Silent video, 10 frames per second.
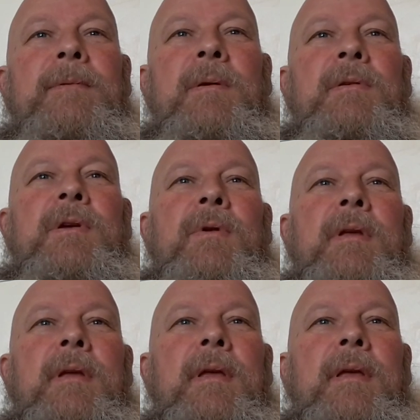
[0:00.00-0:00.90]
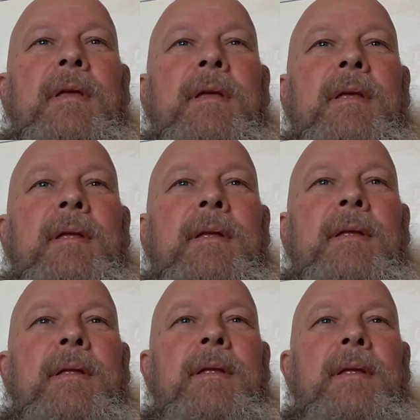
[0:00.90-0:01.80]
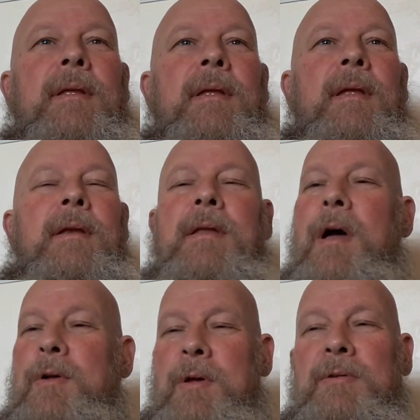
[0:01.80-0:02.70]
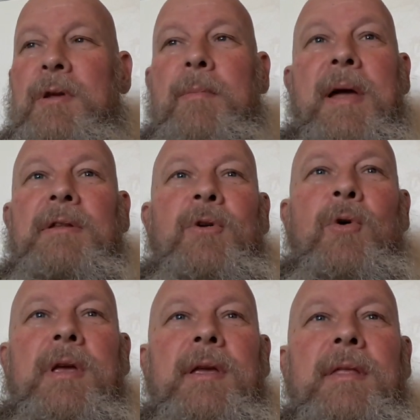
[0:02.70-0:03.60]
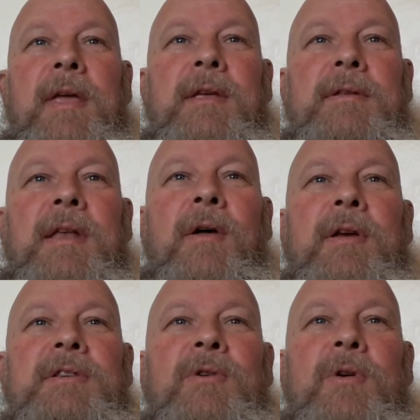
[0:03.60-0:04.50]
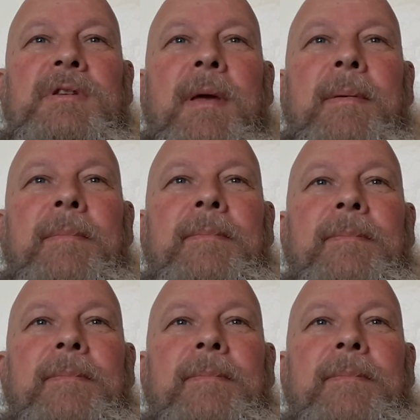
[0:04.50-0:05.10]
I, do. Because I just wanted to get rid of him. No, you're something about a dog. Like you didn't like his dog or something.